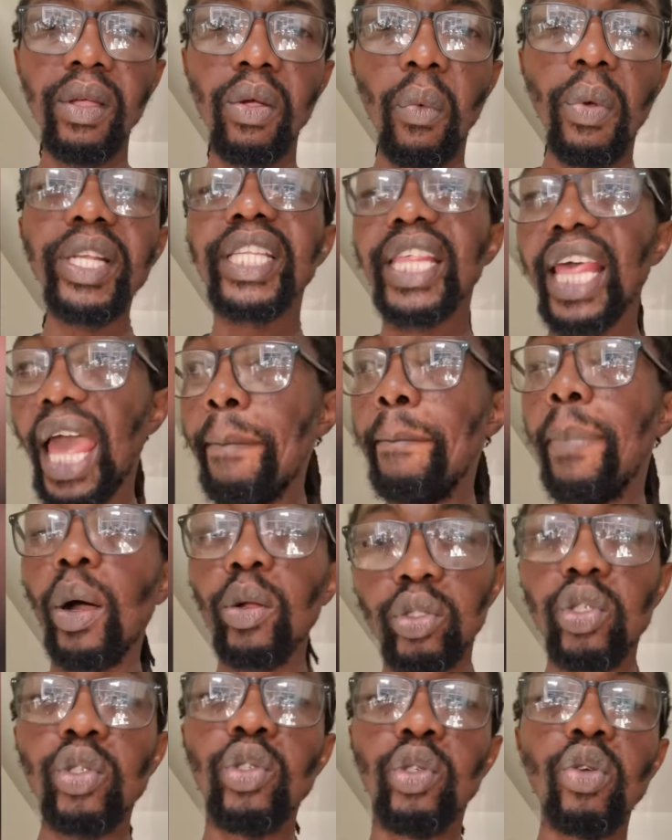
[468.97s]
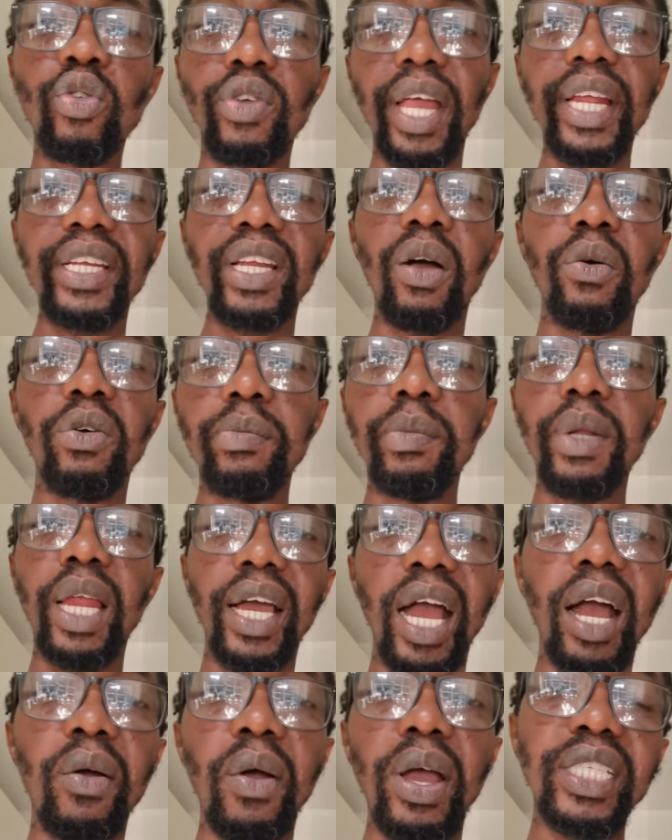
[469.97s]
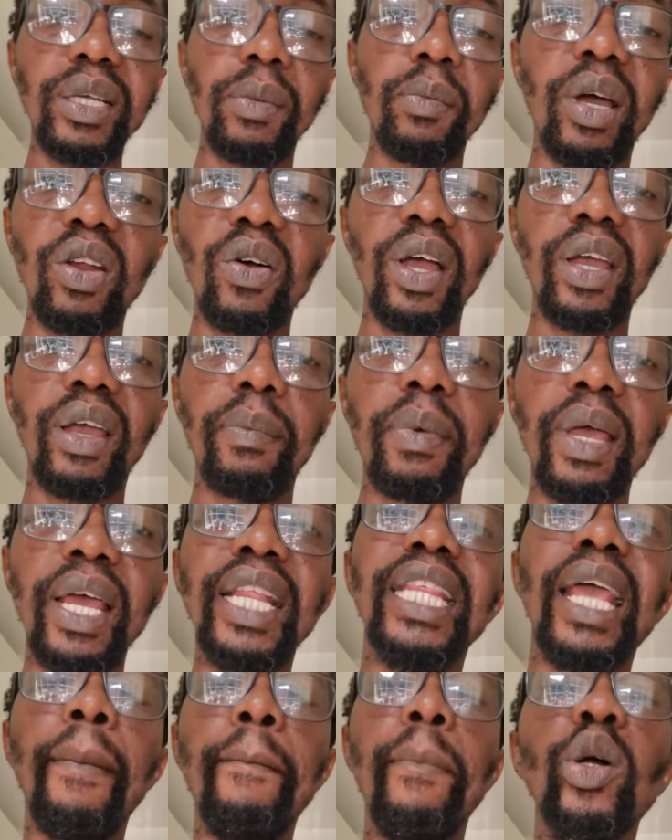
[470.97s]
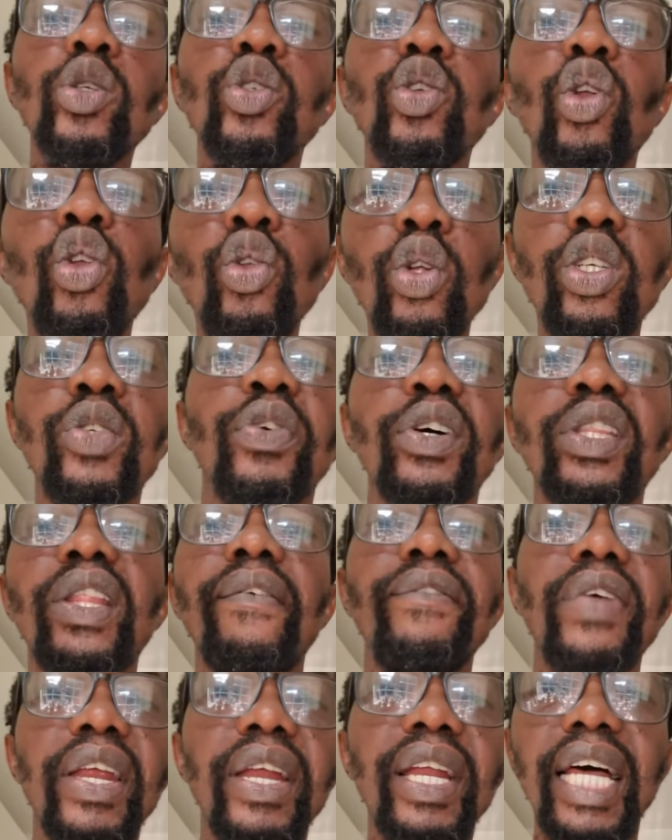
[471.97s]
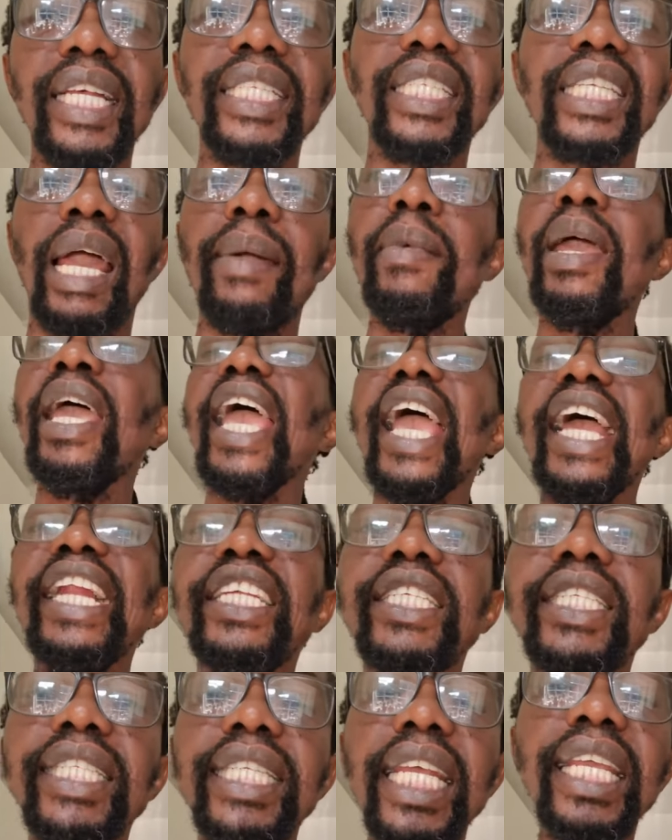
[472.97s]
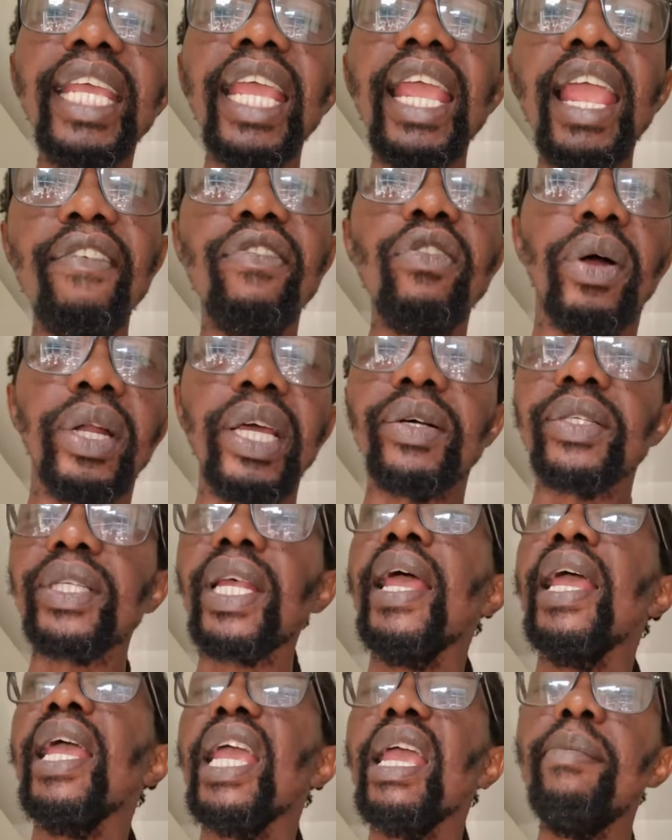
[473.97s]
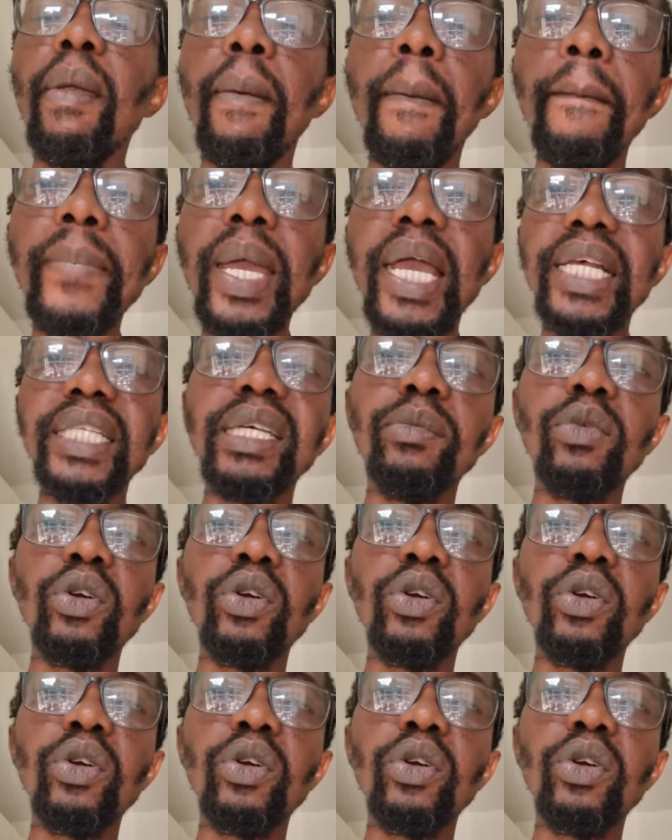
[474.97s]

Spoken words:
Which they're about to do right now with Mnangagwa. They're about to loot for the very last time and sink everyone else. They're going